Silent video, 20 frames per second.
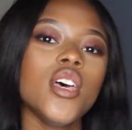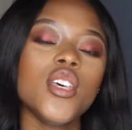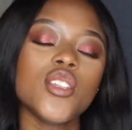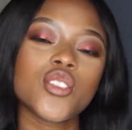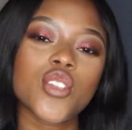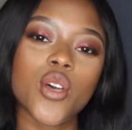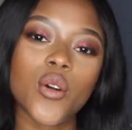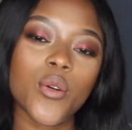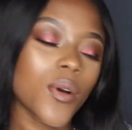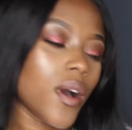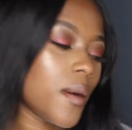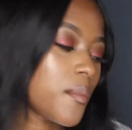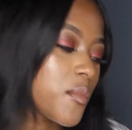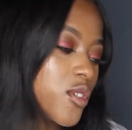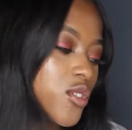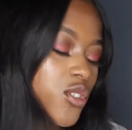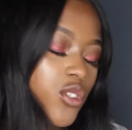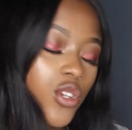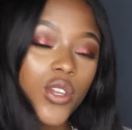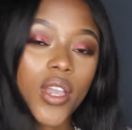So I'm
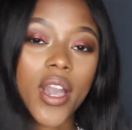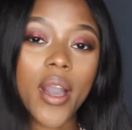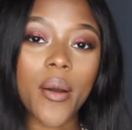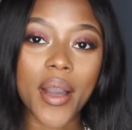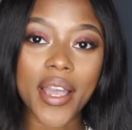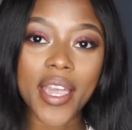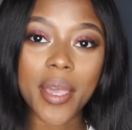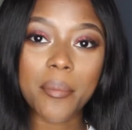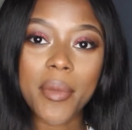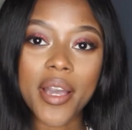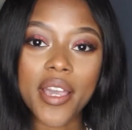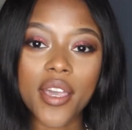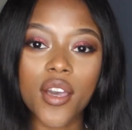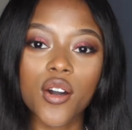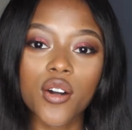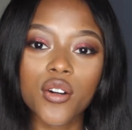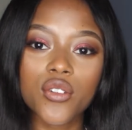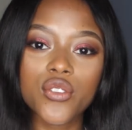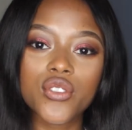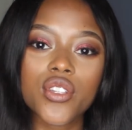going to show you how I get my
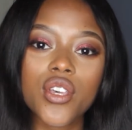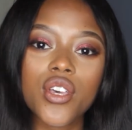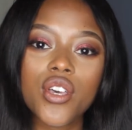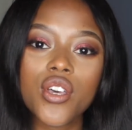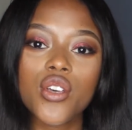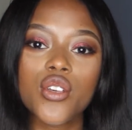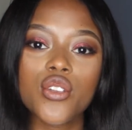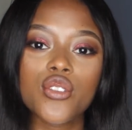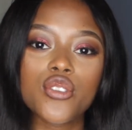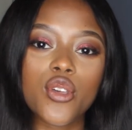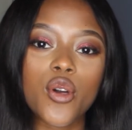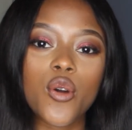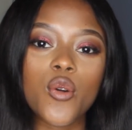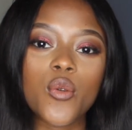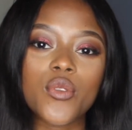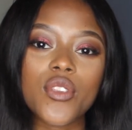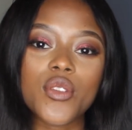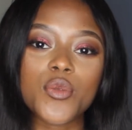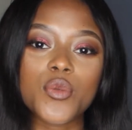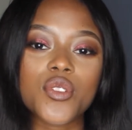curls. So
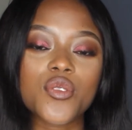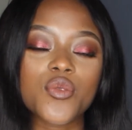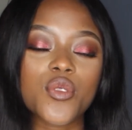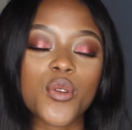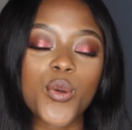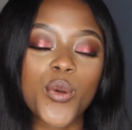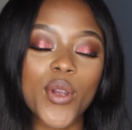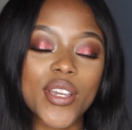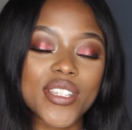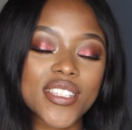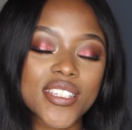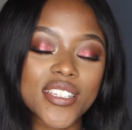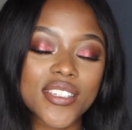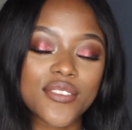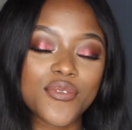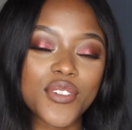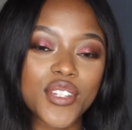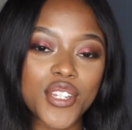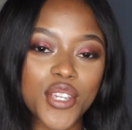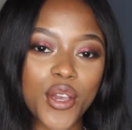this was a requested
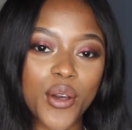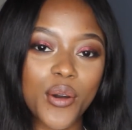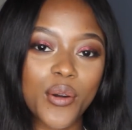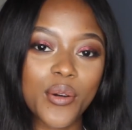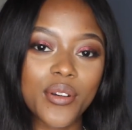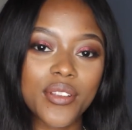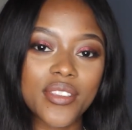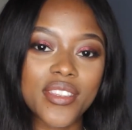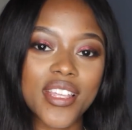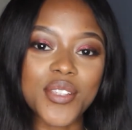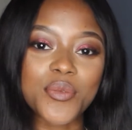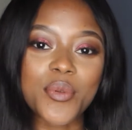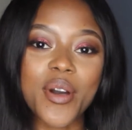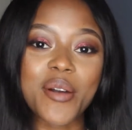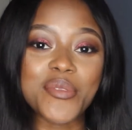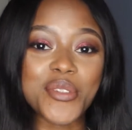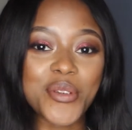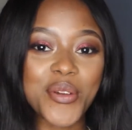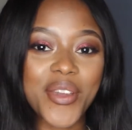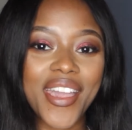video, that's why
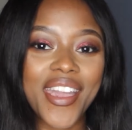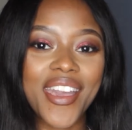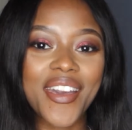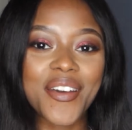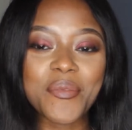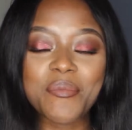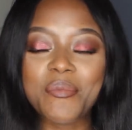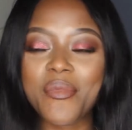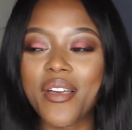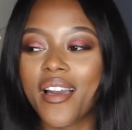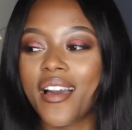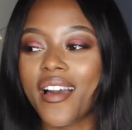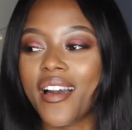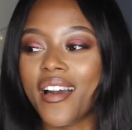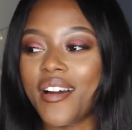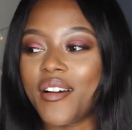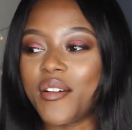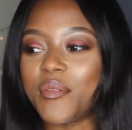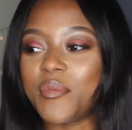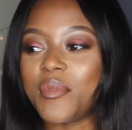I'm doing it.
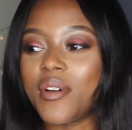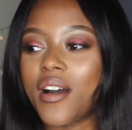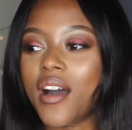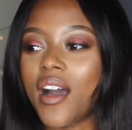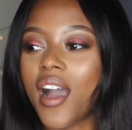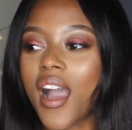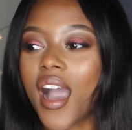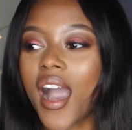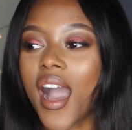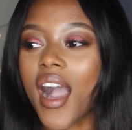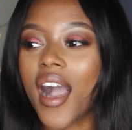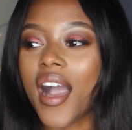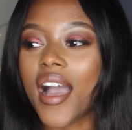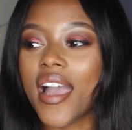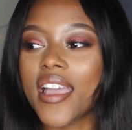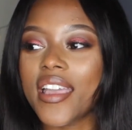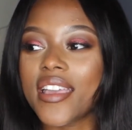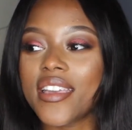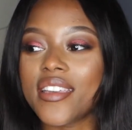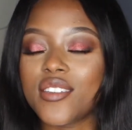
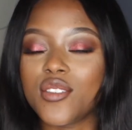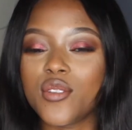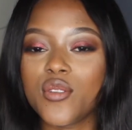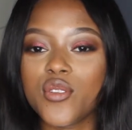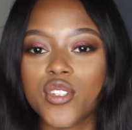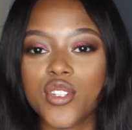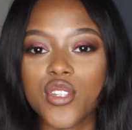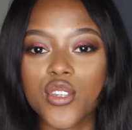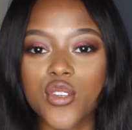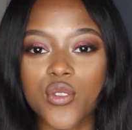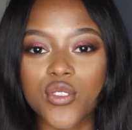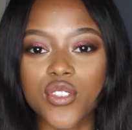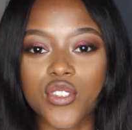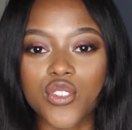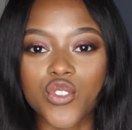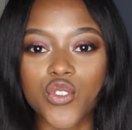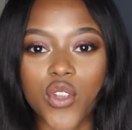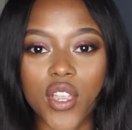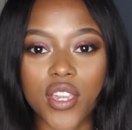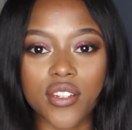I usually use a
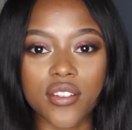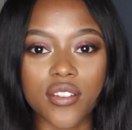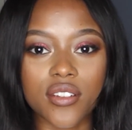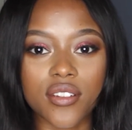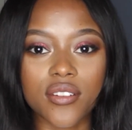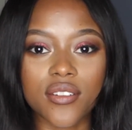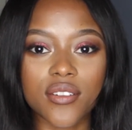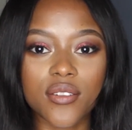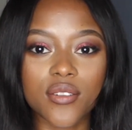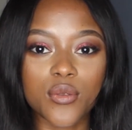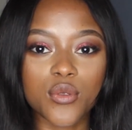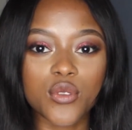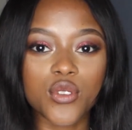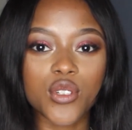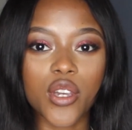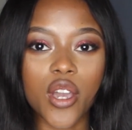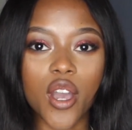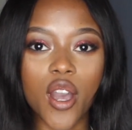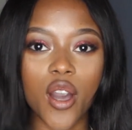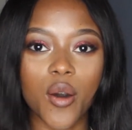straightener to
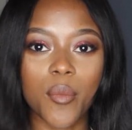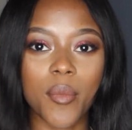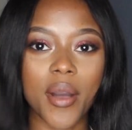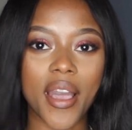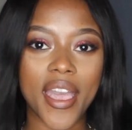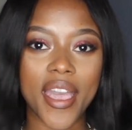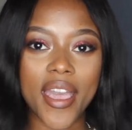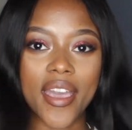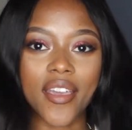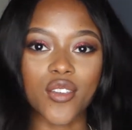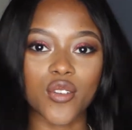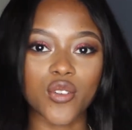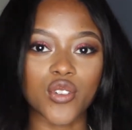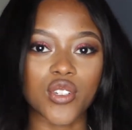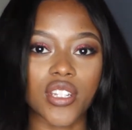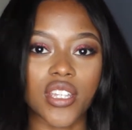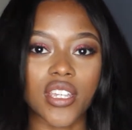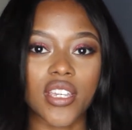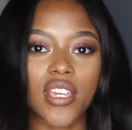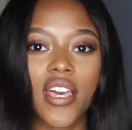curl my hair
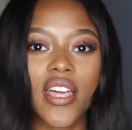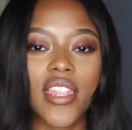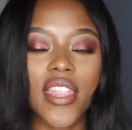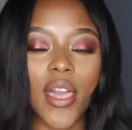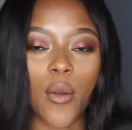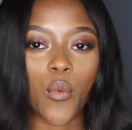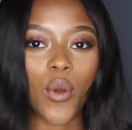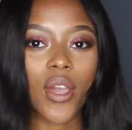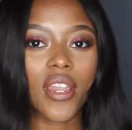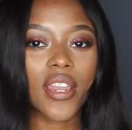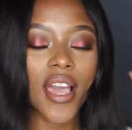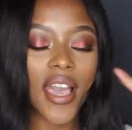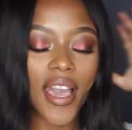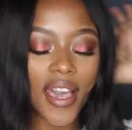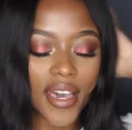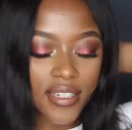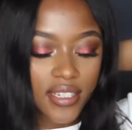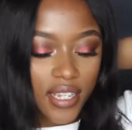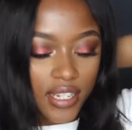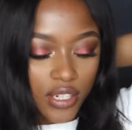usually. Like when
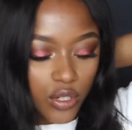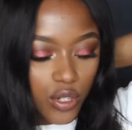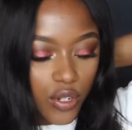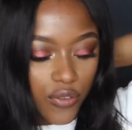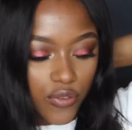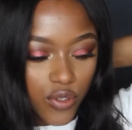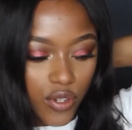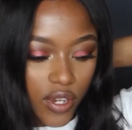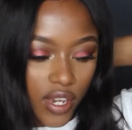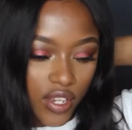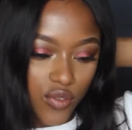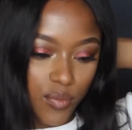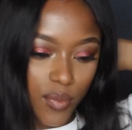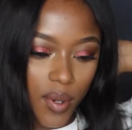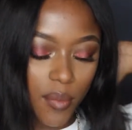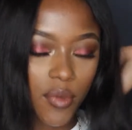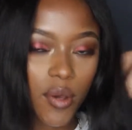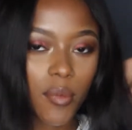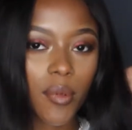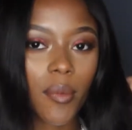I don't know if you guys
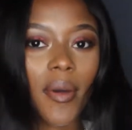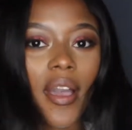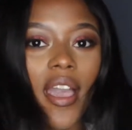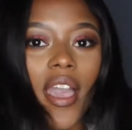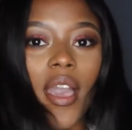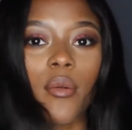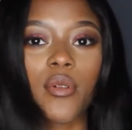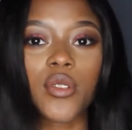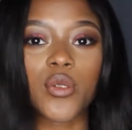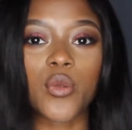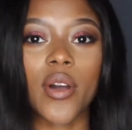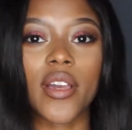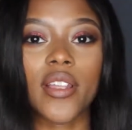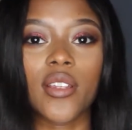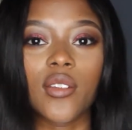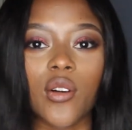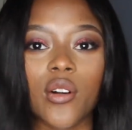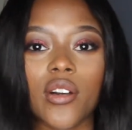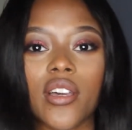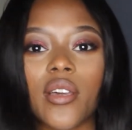remember, but my hair was quite
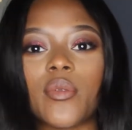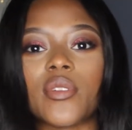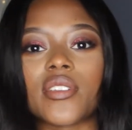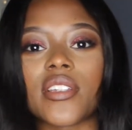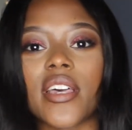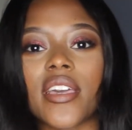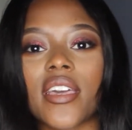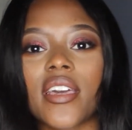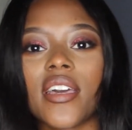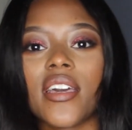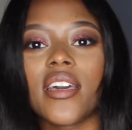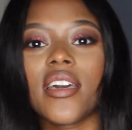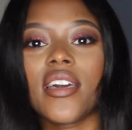long. It was like